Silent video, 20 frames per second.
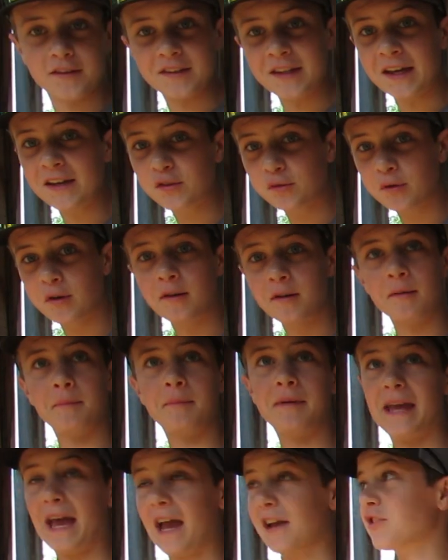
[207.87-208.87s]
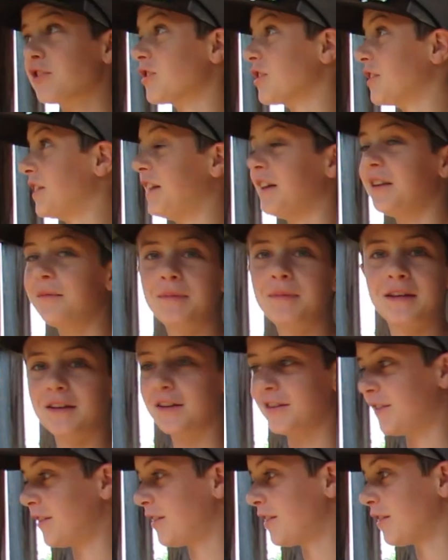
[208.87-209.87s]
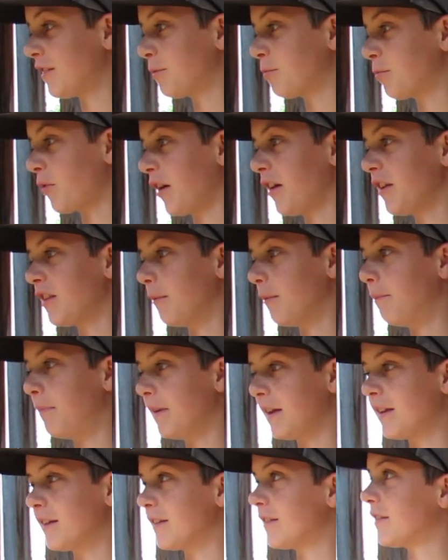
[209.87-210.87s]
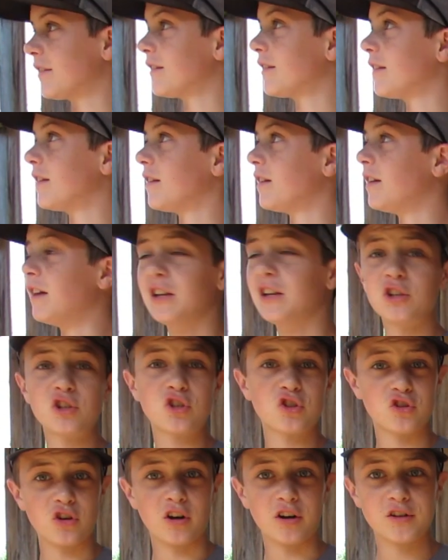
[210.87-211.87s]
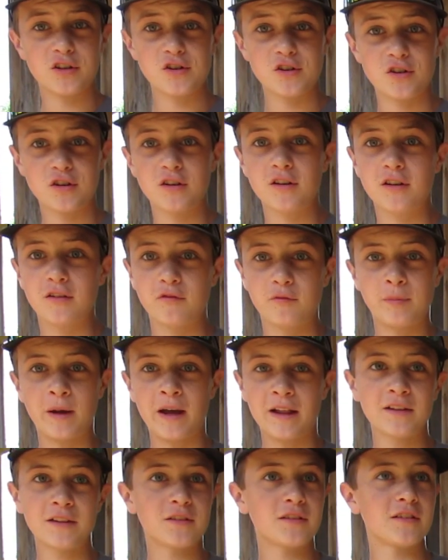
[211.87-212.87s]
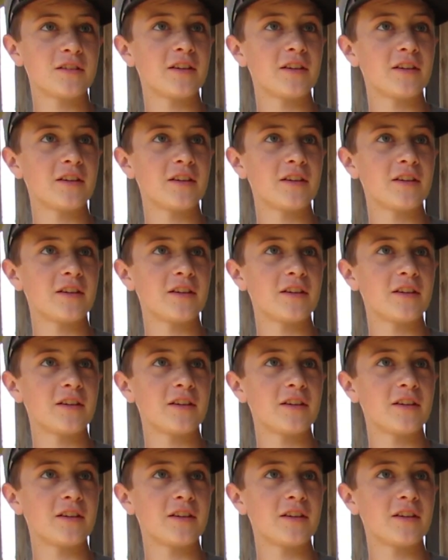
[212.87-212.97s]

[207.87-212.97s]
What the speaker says: next one I'm actually in because this is probably the biggest structure of pallets,